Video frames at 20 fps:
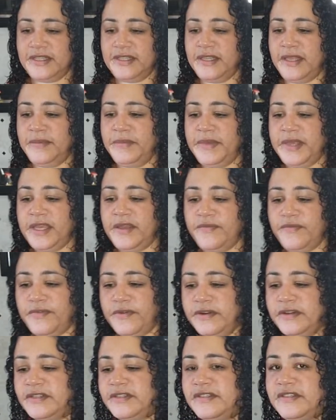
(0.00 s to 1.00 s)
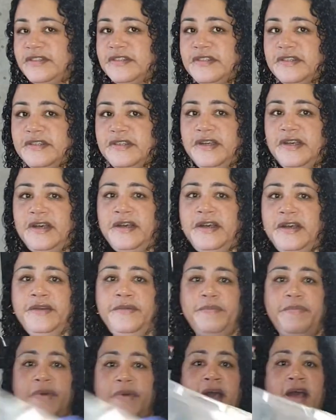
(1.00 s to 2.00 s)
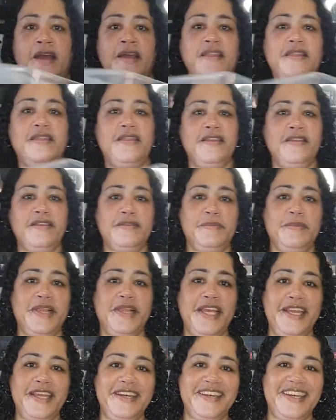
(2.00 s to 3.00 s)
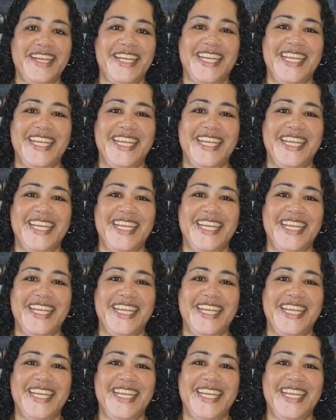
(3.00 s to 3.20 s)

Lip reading: Let me first unpot this plant.